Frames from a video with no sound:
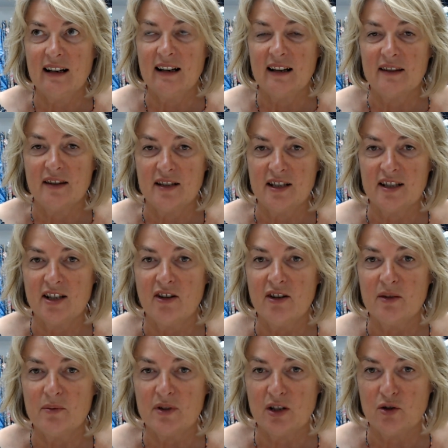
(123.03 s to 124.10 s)

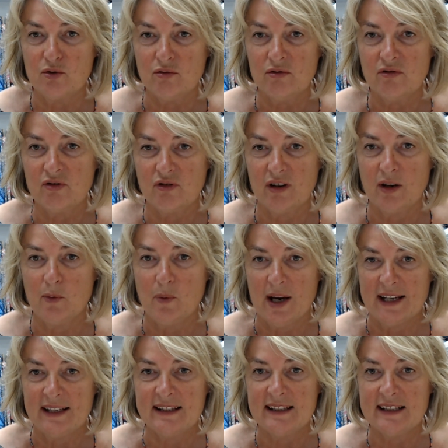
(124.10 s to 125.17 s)
design was a drawstring
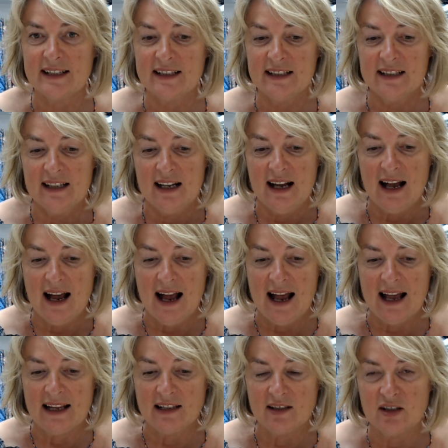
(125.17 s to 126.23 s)
waist,
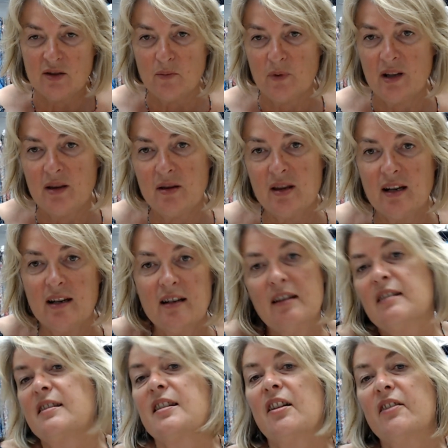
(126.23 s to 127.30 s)
and with
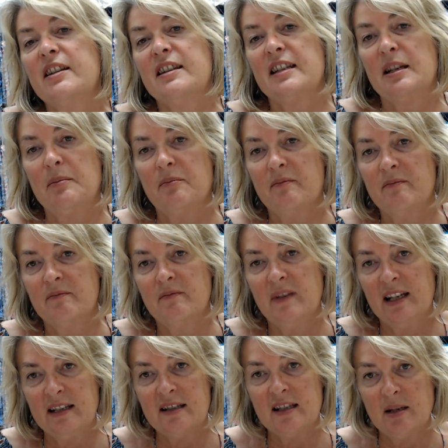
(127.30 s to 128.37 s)
side seam,
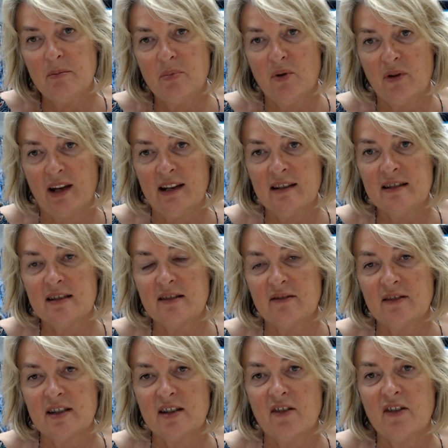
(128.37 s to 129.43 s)
inseam pockets
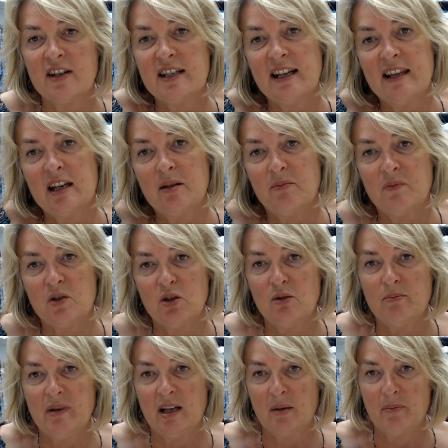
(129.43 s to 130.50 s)
on the side, and then two
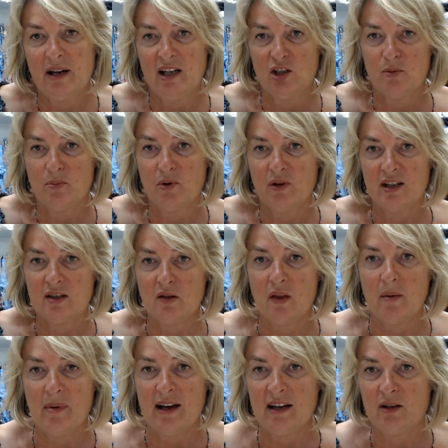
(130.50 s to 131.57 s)
big patch pockets on
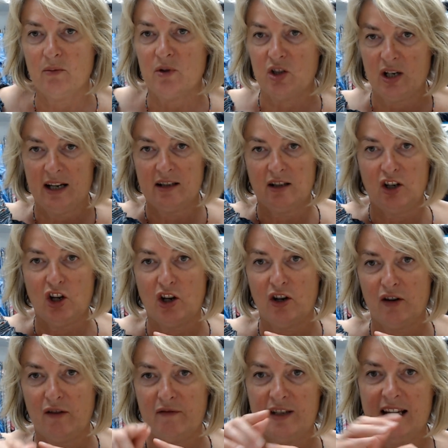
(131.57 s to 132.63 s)
the back, which had a
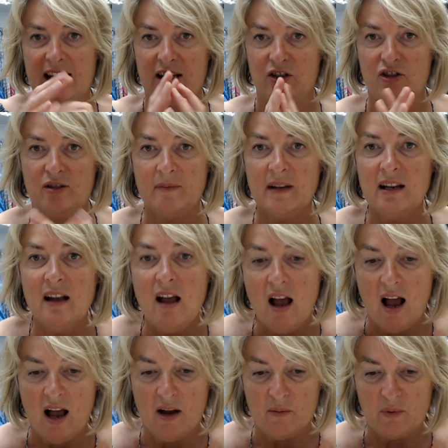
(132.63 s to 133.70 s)
curved edge,
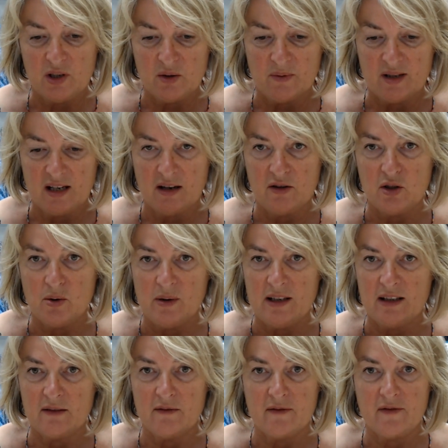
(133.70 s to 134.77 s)
which was the
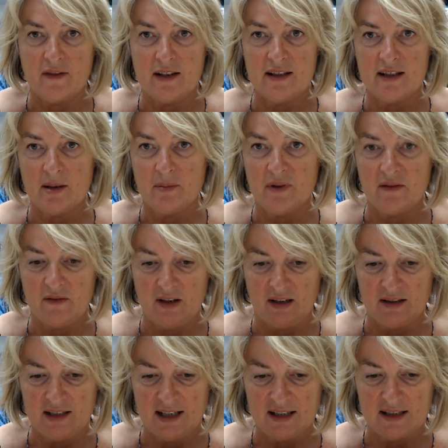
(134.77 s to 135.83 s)
undoing of some of the
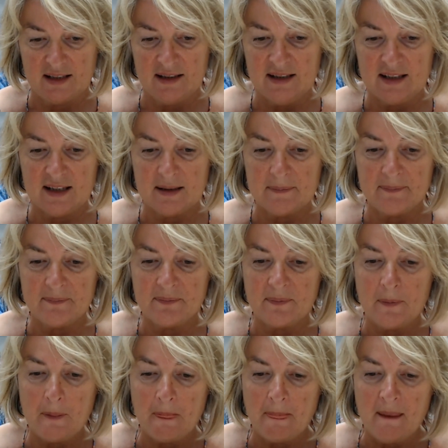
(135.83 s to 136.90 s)
contestants.
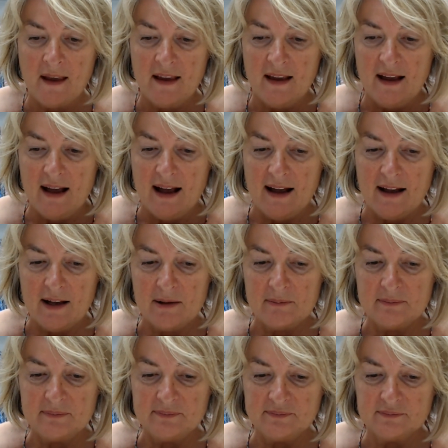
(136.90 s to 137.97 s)

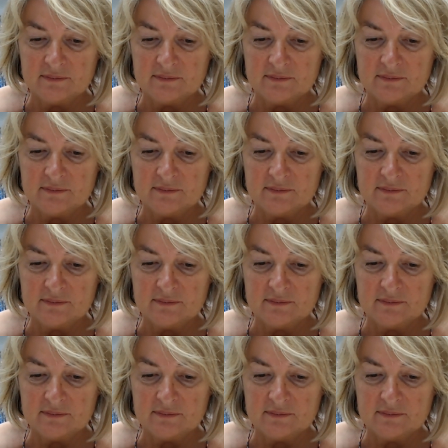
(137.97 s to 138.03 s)
So